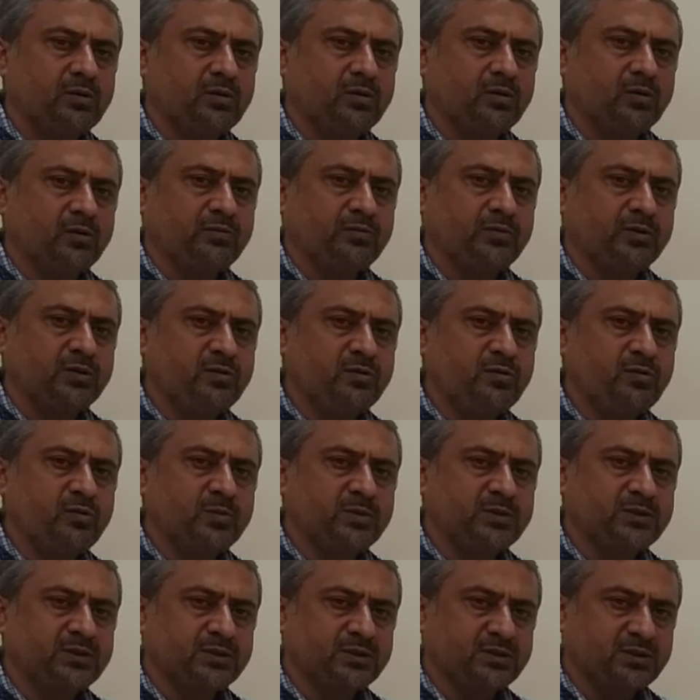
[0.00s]
of
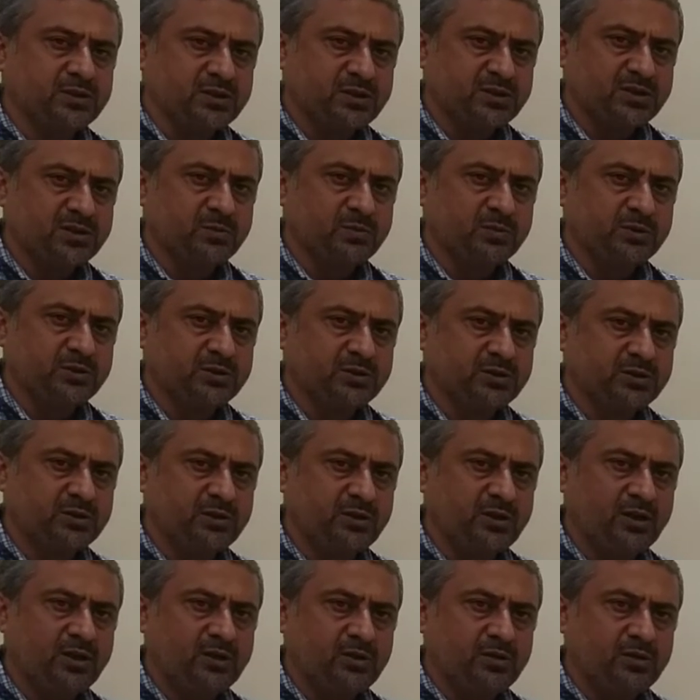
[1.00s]
consumers or customers,
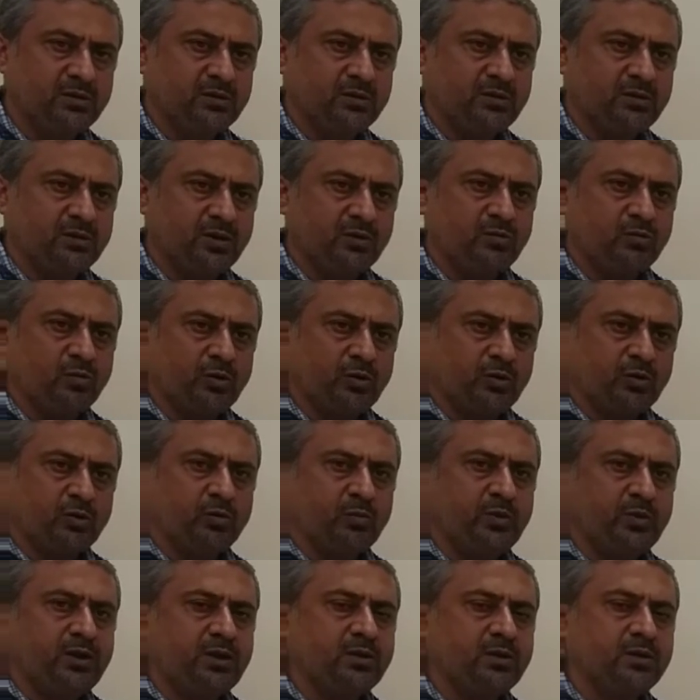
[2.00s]
then there's going to
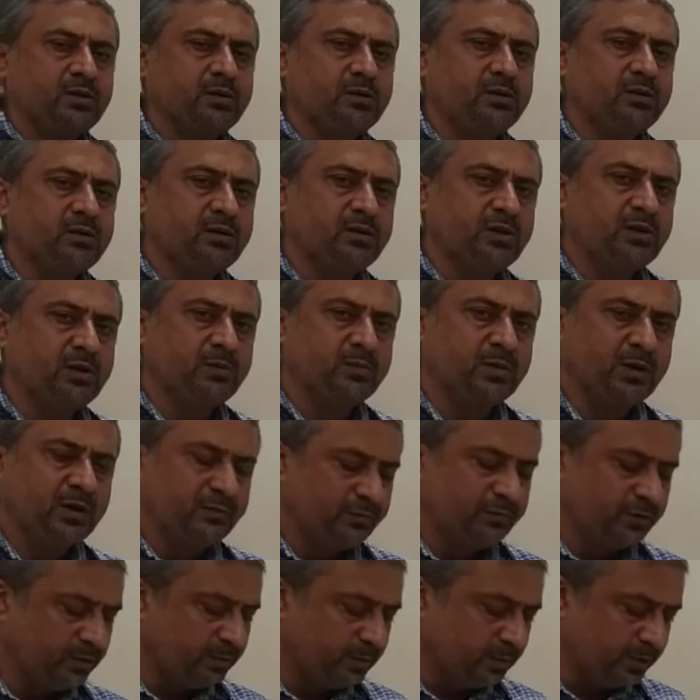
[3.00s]
be demand
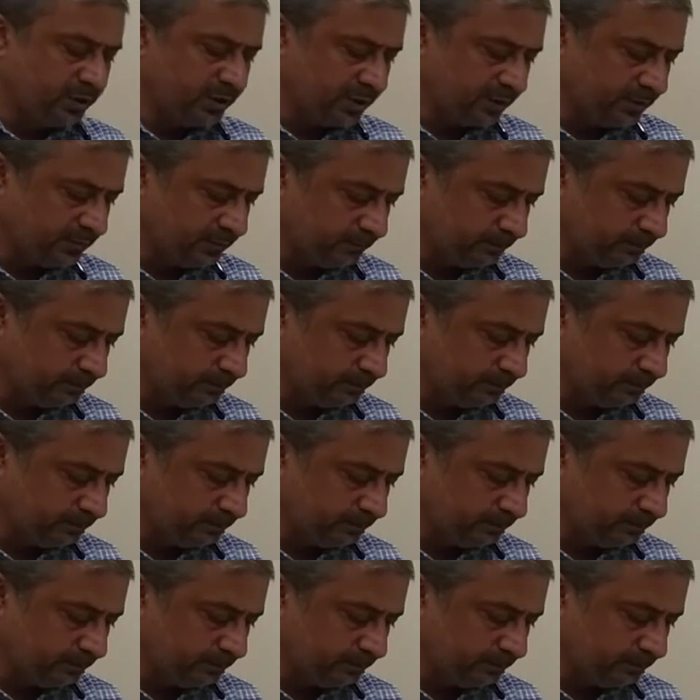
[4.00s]
for the product.